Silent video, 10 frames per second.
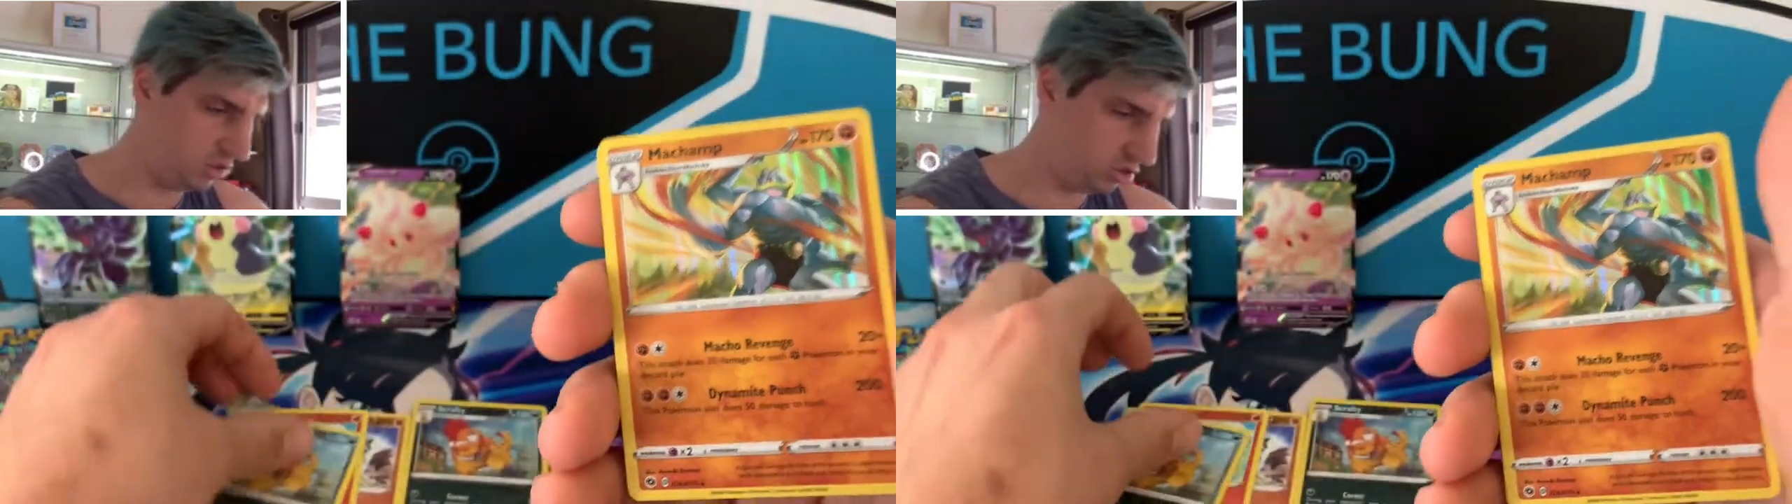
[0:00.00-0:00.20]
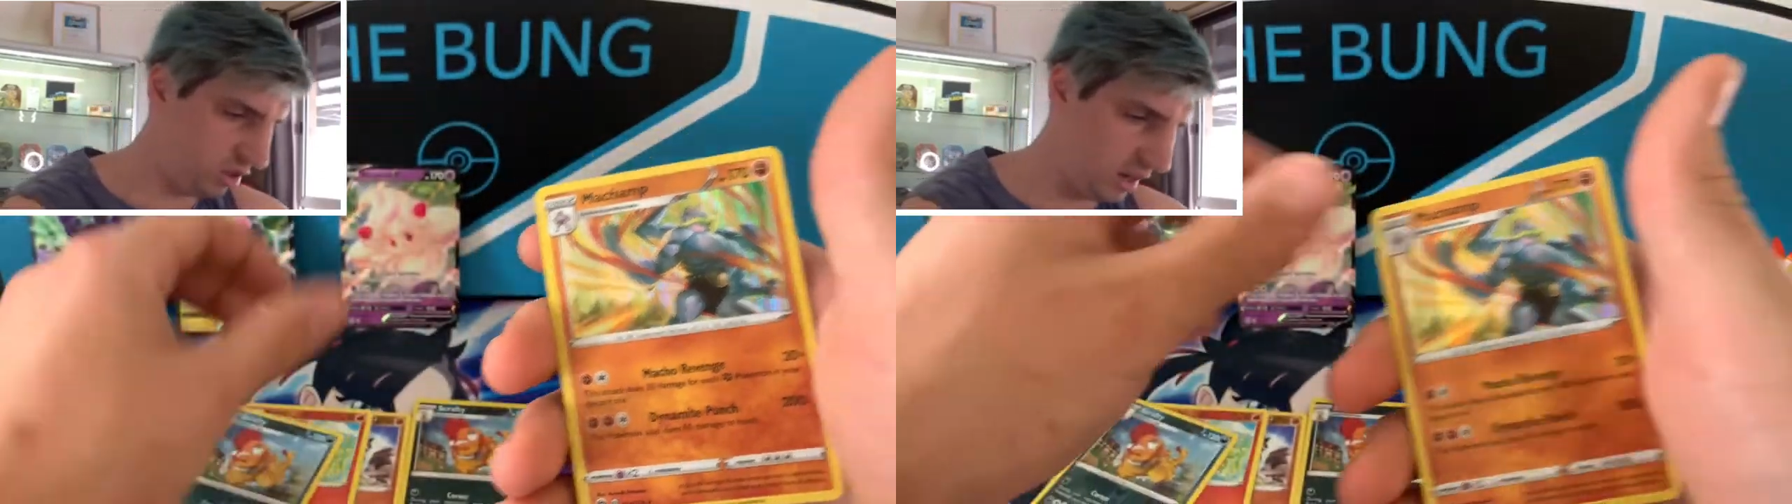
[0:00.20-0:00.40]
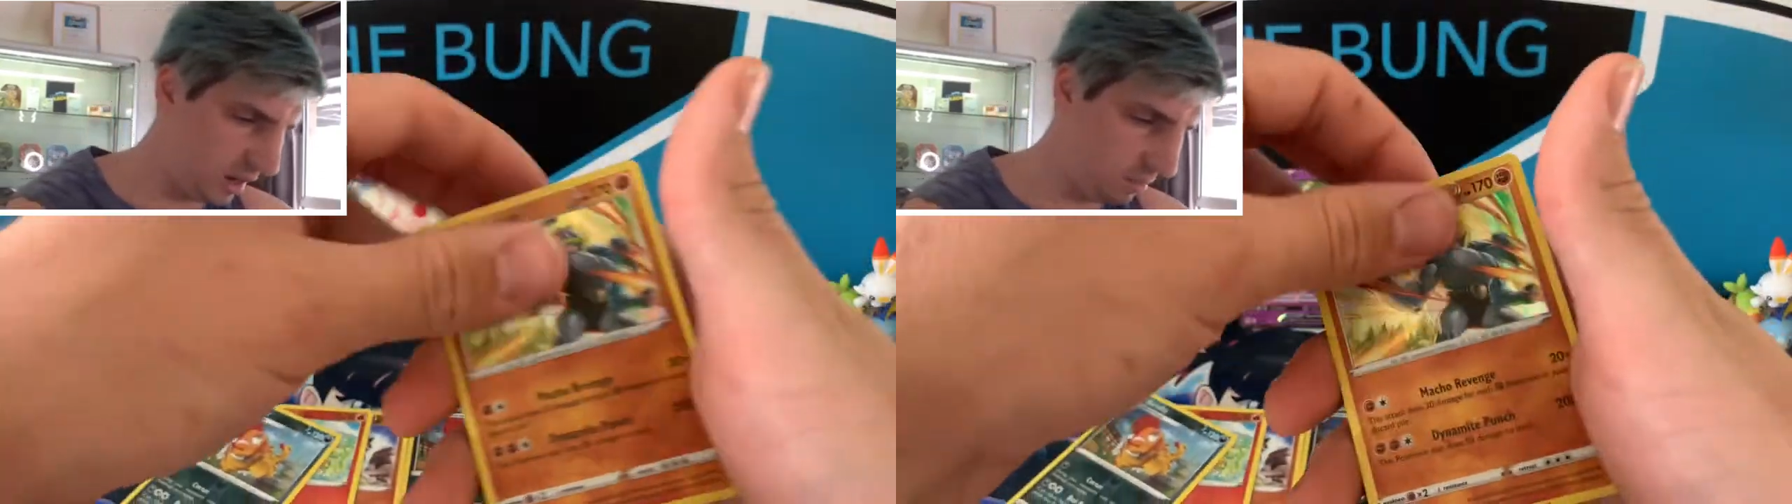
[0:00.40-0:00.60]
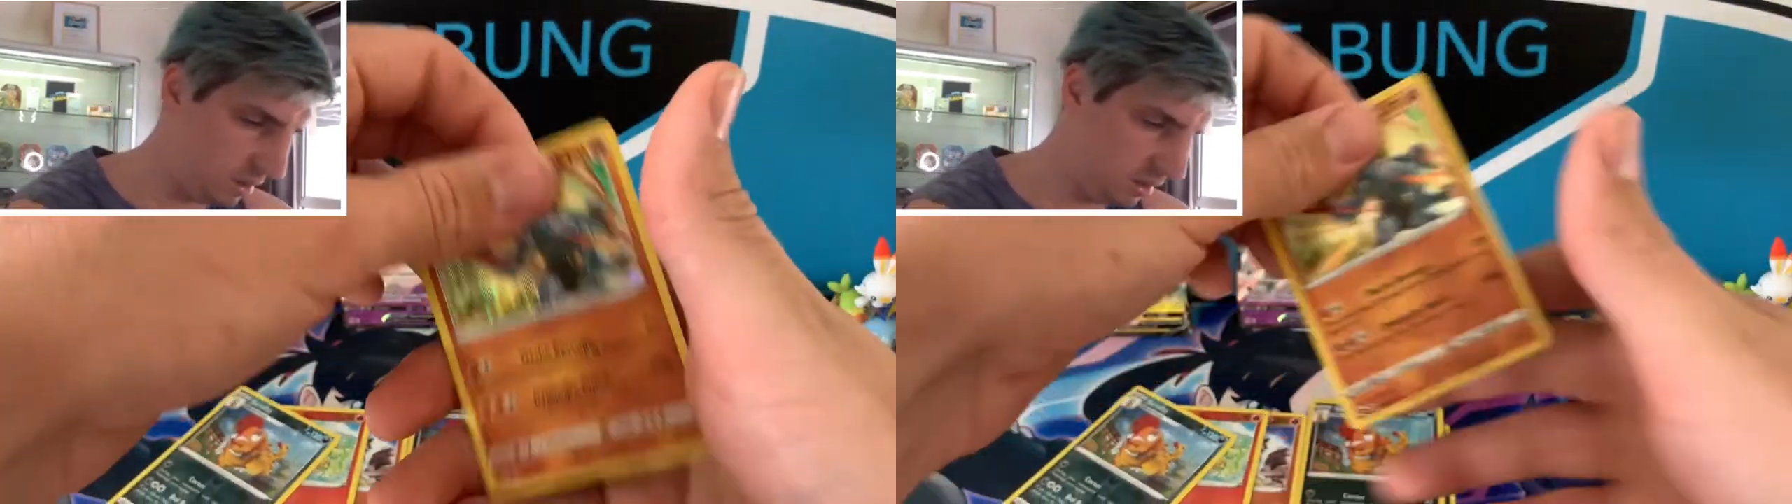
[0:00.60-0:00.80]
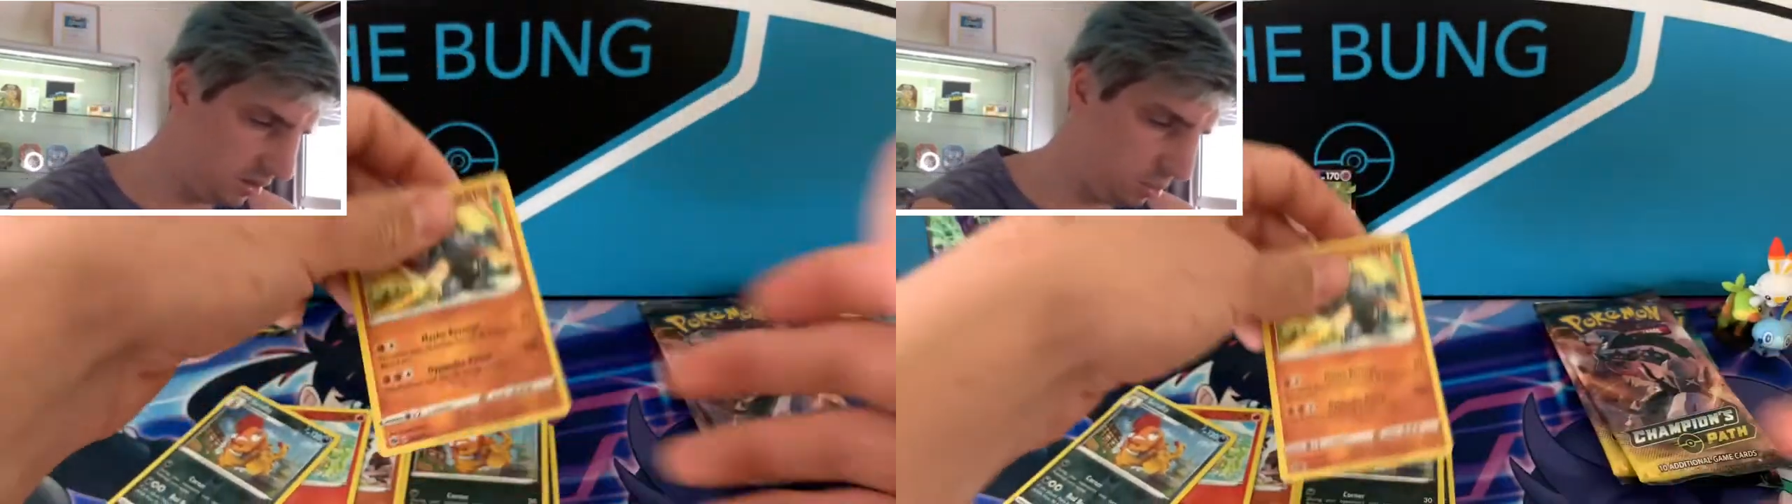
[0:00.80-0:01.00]

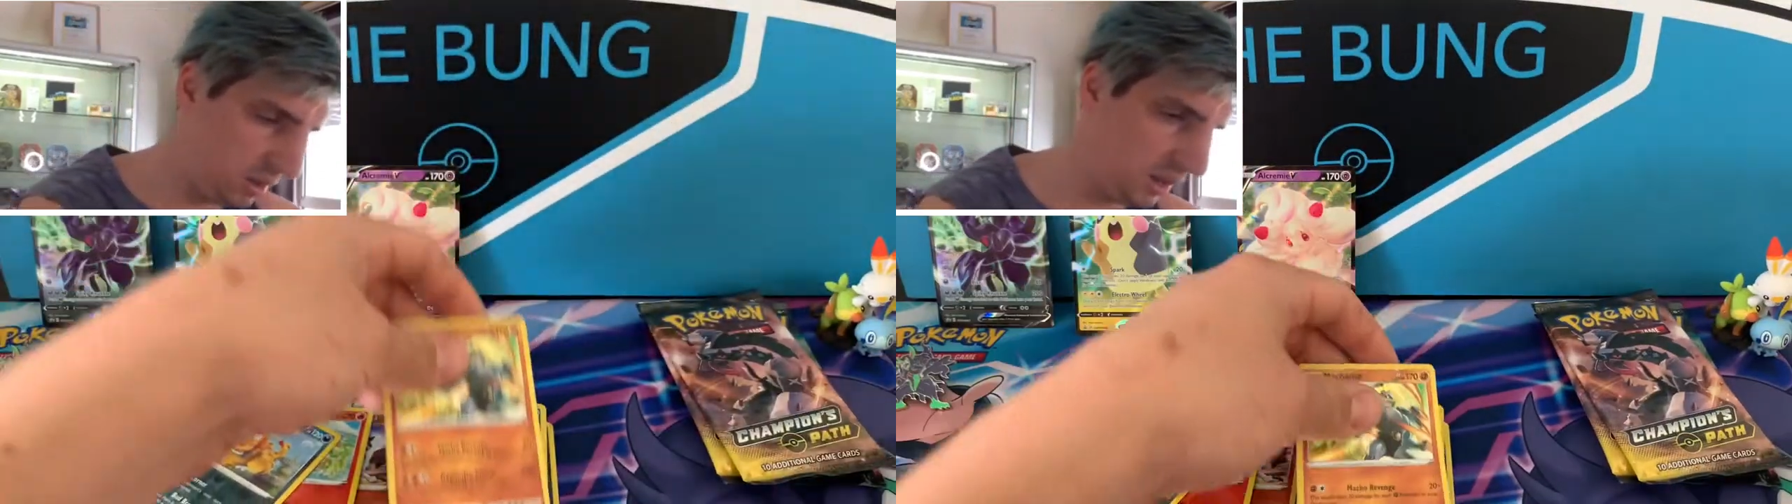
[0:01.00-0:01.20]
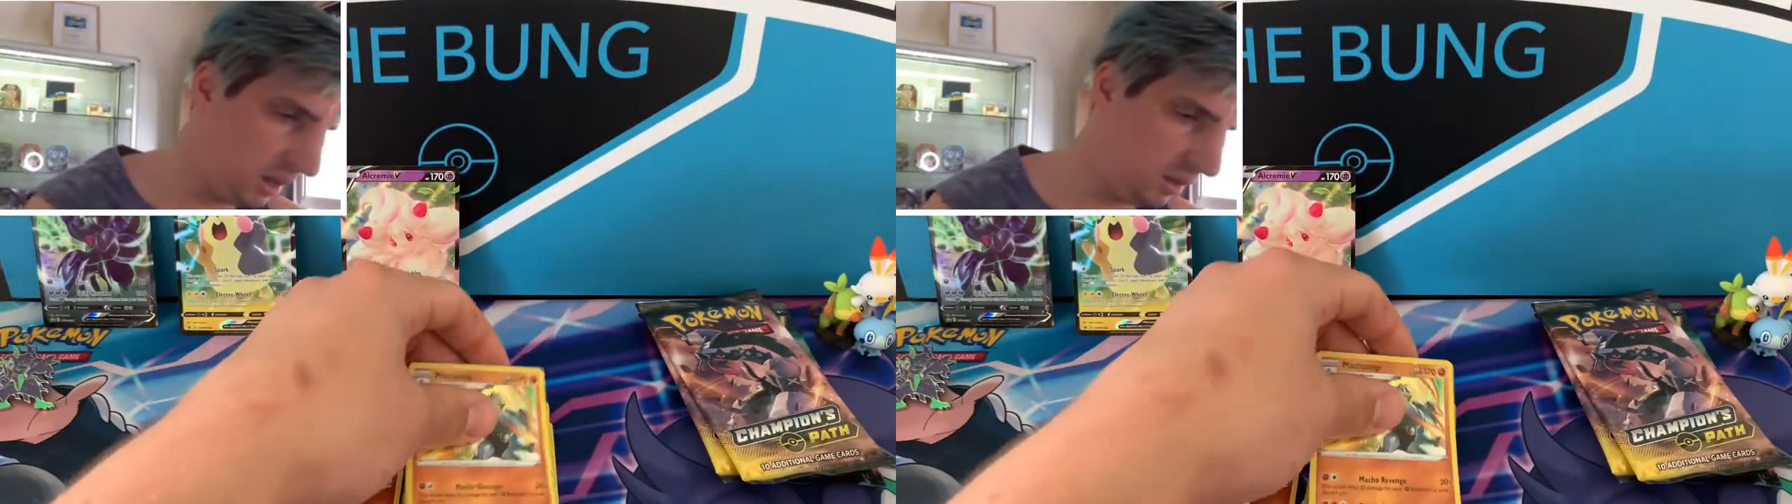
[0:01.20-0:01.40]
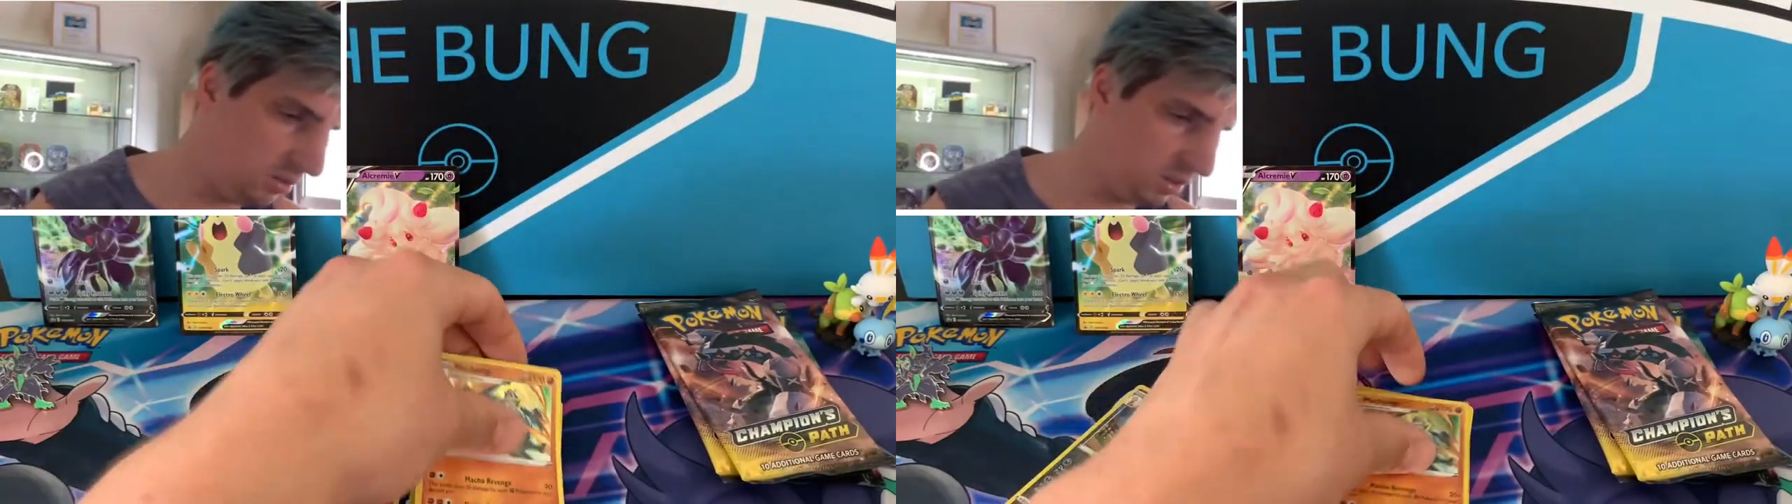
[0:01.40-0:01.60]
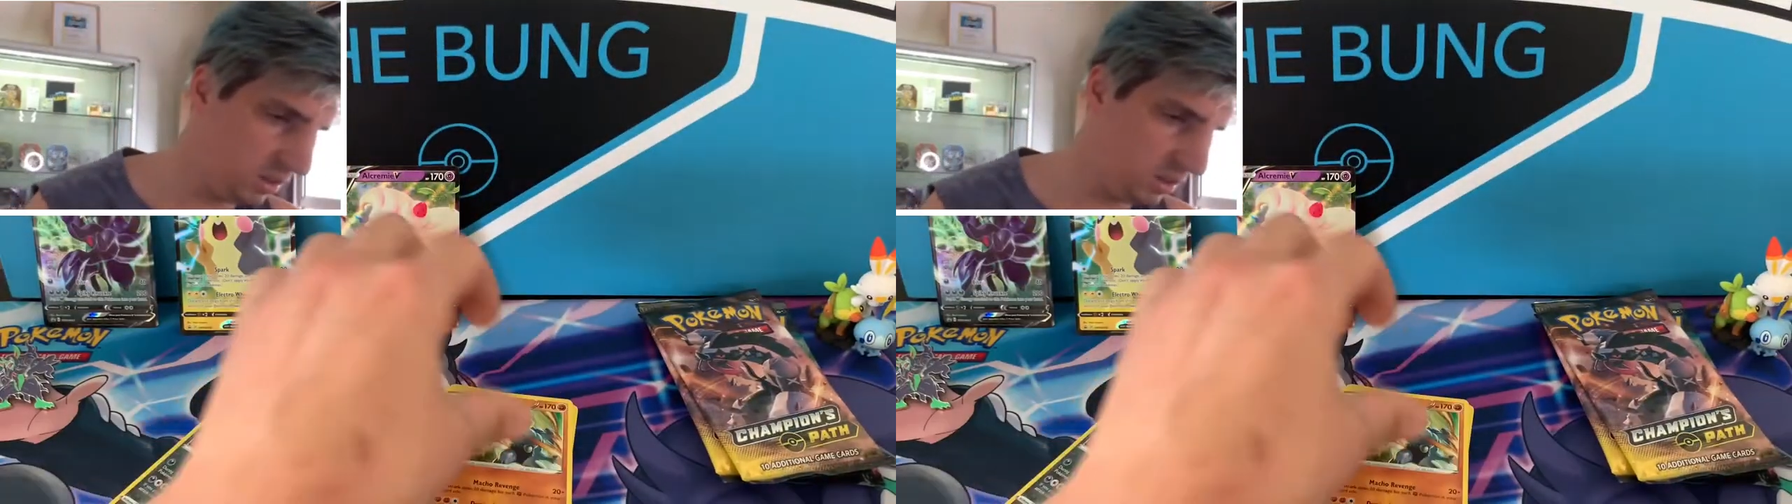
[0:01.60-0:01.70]
Champions Path.